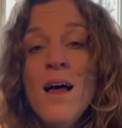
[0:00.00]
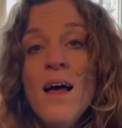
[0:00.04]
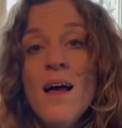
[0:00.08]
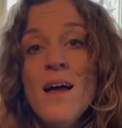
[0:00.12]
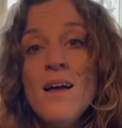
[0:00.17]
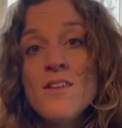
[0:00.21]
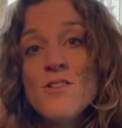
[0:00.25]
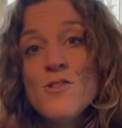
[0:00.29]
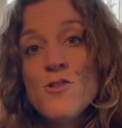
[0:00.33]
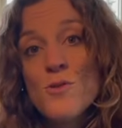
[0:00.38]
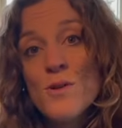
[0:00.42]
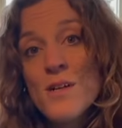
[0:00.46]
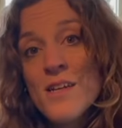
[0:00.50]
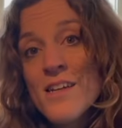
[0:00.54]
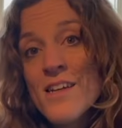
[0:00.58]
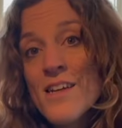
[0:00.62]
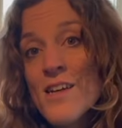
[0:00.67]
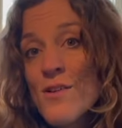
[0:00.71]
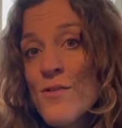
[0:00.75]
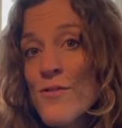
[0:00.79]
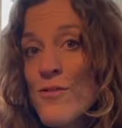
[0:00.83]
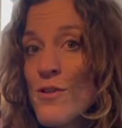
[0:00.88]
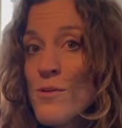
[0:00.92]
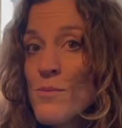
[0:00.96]
And
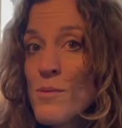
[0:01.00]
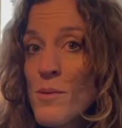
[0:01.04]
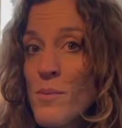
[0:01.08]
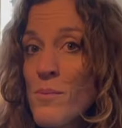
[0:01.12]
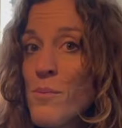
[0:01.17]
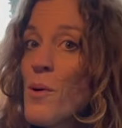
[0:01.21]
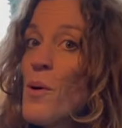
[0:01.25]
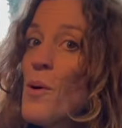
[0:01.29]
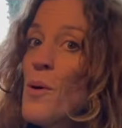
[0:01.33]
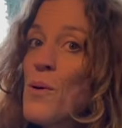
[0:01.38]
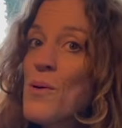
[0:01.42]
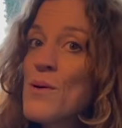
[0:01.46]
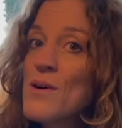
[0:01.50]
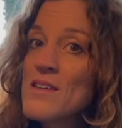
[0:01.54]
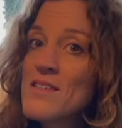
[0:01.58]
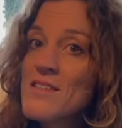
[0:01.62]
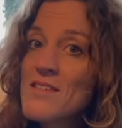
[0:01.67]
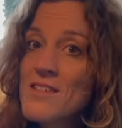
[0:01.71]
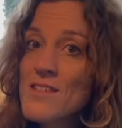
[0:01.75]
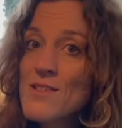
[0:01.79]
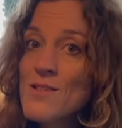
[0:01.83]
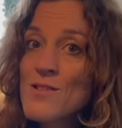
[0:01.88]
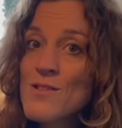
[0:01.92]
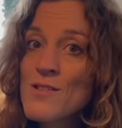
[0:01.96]
drinking from a bowl is
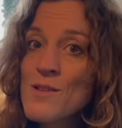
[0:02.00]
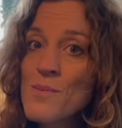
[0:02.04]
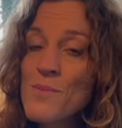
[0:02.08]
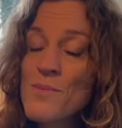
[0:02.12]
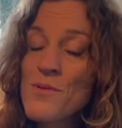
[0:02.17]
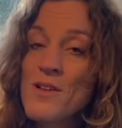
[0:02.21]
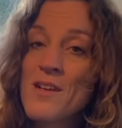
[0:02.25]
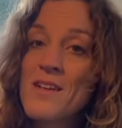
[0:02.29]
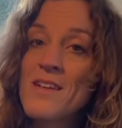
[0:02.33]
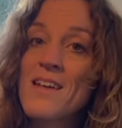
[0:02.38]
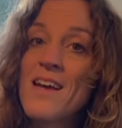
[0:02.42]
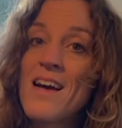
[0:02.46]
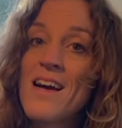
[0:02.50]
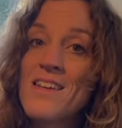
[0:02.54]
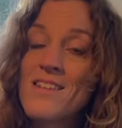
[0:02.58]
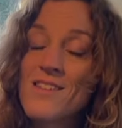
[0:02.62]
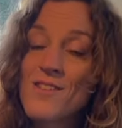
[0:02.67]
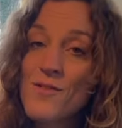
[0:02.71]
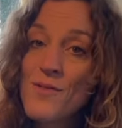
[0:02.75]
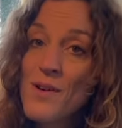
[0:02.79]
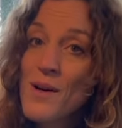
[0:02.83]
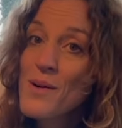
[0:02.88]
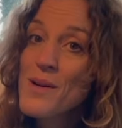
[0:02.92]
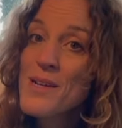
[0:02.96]
still something
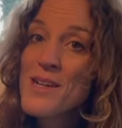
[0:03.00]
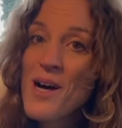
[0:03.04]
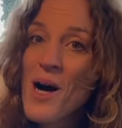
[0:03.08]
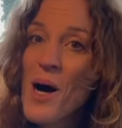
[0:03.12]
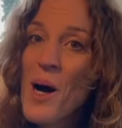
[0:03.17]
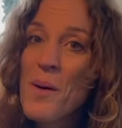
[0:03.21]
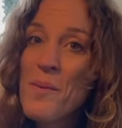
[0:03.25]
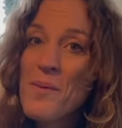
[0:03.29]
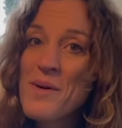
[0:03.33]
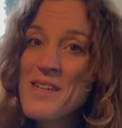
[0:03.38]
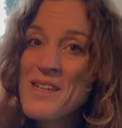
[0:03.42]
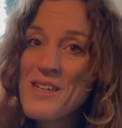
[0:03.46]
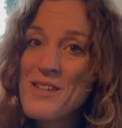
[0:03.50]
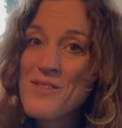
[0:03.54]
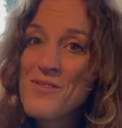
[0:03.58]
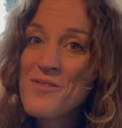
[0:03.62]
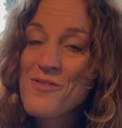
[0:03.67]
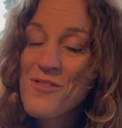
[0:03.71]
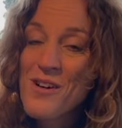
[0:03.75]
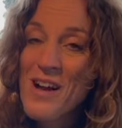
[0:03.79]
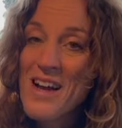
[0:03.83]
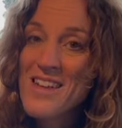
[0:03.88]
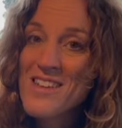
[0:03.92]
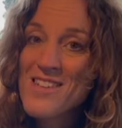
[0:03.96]
that's very common in
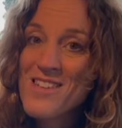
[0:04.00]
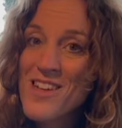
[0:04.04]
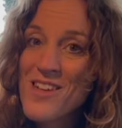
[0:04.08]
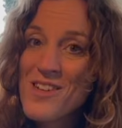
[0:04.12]
France.